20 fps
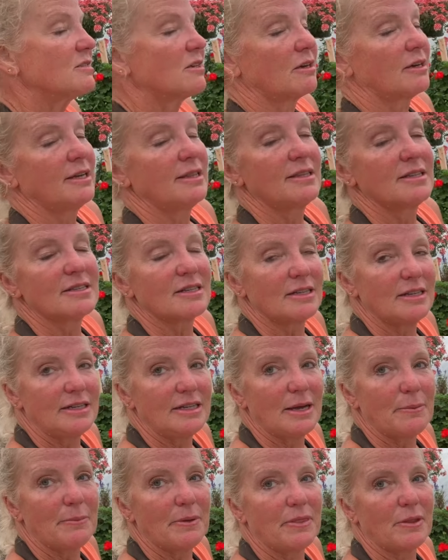I'll get this cleaned
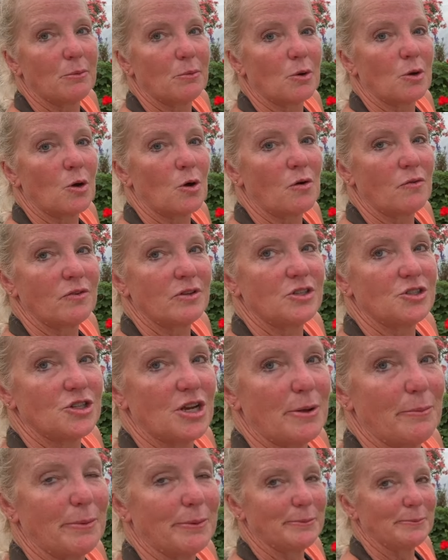up, and then we'll go over the shape.